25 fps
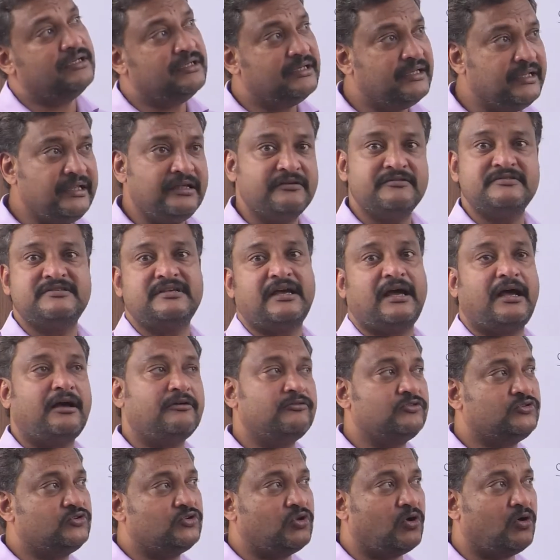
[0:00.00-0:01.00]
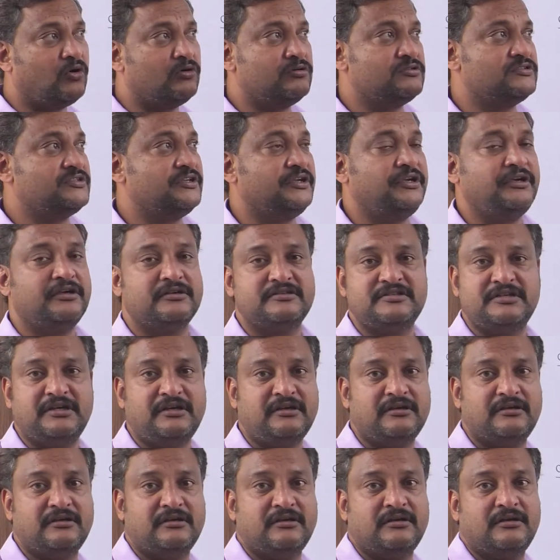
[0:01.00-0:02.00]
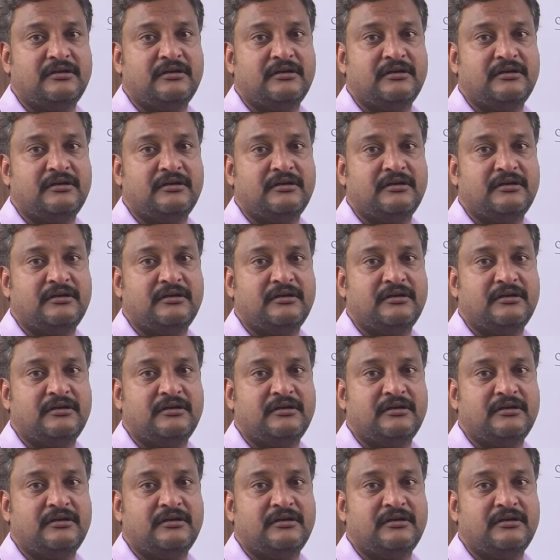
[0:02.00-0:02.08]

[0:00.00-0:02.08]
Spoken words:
leaves have thorns here, see?